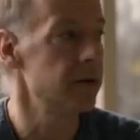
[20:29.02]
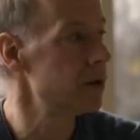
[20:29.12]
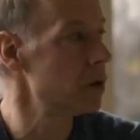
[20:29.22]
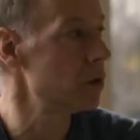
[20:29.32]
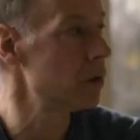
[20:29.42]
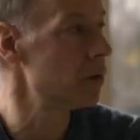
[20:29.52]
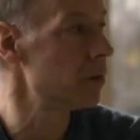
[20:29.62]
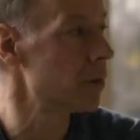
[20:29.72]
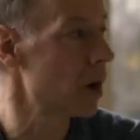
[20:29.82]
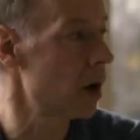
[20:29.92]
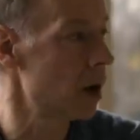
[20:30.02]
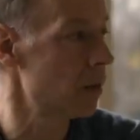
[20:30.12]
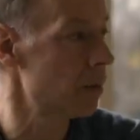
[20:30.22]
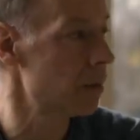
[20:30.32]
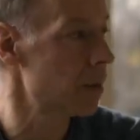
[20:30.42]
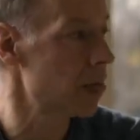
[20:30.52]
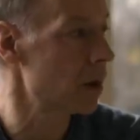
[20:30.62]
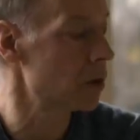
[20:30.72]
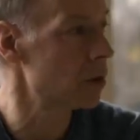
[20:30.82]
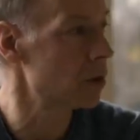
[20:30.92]
If you
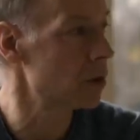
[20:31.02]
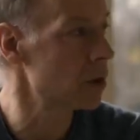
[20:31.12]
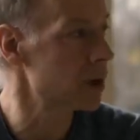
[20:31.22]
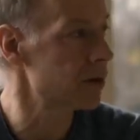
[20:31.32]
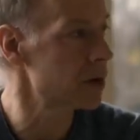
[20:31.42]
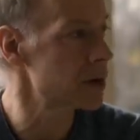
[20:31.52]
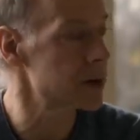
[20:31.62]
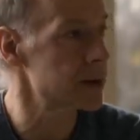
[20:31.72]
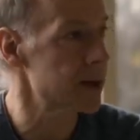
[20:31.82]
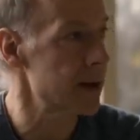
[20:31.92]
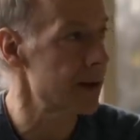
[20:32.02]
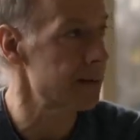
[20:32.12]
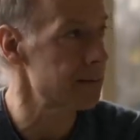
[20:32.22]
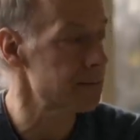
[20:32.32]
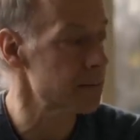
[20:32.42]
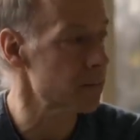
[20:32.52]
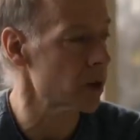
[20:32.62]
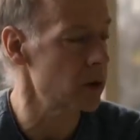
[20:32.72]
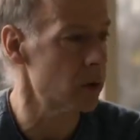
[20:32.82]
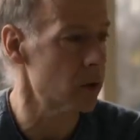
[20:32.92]
look, for instance, at
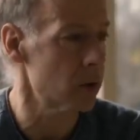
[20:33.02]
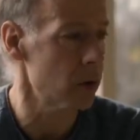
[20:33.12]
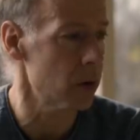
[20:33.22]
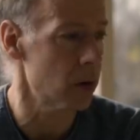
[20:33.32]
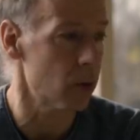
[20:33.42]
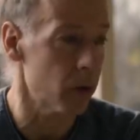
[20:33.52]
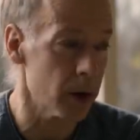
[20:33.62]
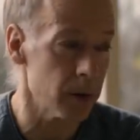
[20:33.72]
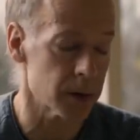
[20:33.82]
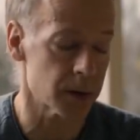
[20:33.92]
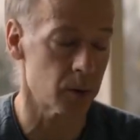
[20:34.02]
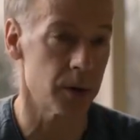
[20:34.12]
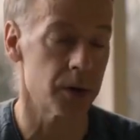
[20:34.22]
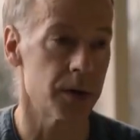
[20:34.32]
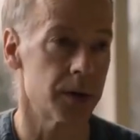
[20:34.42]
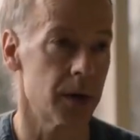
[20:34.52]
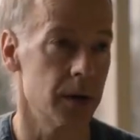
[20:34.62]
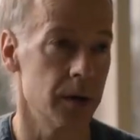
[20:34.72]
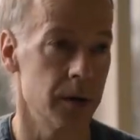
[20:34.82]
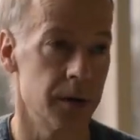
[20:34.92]
your awareness, which is
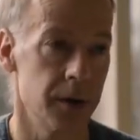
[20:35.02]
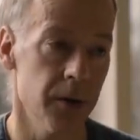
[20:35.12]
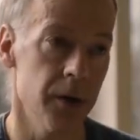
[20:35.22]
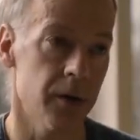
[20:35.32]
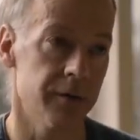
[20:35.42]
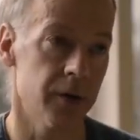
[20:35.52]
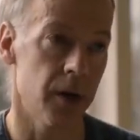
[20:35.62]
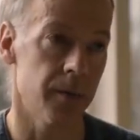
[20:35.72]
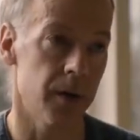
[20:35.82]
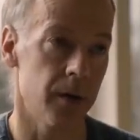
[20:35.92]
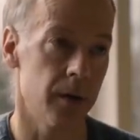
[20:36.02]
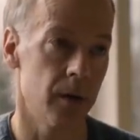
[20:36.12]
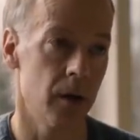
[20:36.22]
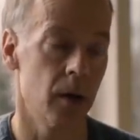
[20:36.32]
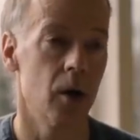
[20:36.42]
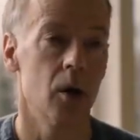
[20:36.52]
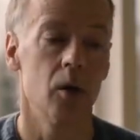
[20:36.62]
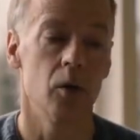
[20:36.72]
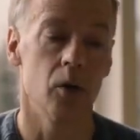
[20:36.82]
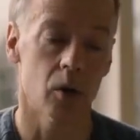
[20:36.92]
an interior phenomenon,
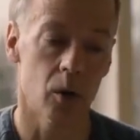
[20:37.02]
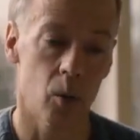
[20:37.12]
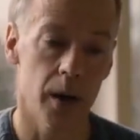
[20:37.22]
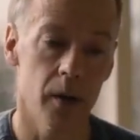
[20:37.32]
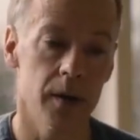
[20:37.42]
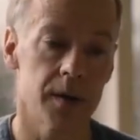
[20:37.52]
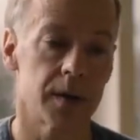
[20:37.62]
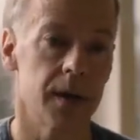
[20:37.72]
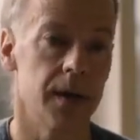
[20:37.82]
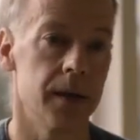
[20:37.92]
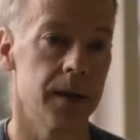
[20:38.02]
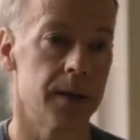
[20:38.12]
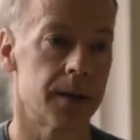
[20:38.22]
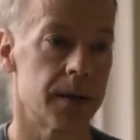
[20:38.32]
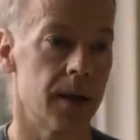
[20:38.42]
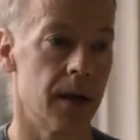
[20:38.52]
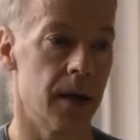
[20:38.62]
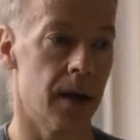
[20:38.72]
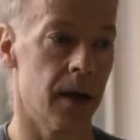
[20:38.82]
your awareness is